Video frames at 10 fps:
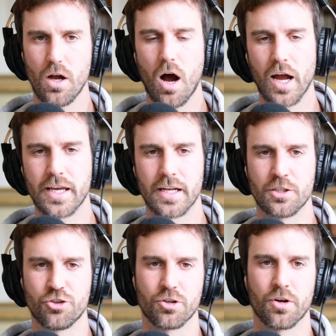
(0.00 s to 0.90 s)
I can
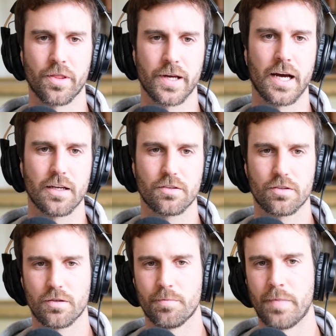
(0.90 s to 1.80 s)
endure that
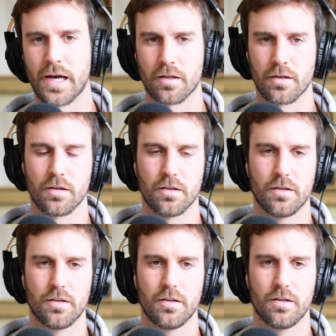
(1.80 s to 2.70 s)
better
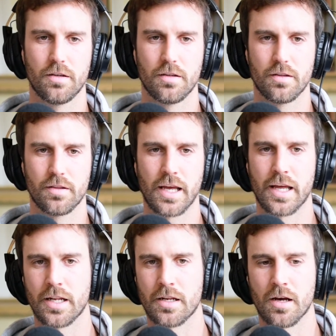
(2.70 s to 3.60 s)

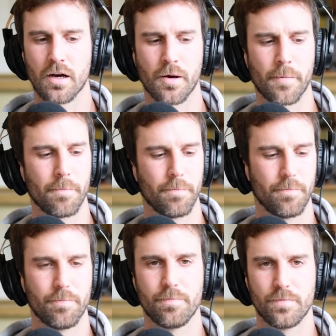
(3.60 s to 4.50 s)
than
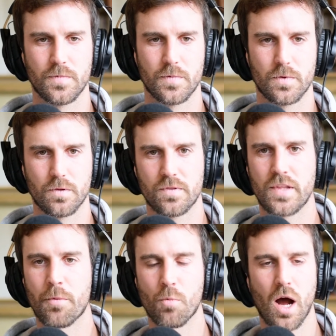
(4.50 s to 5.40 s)

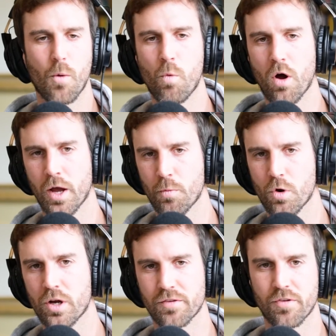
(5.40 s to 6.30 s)
than what I
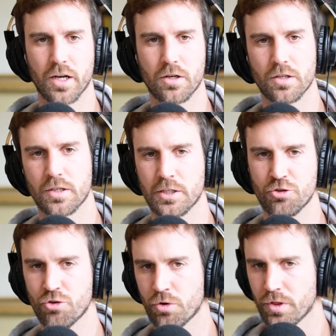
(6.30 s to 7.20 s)
would if I couldn't
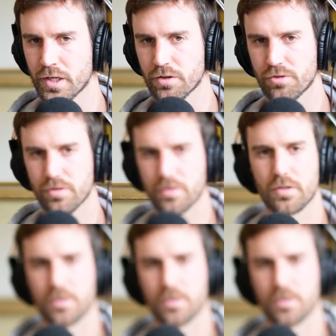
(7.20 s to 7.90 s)
endure this.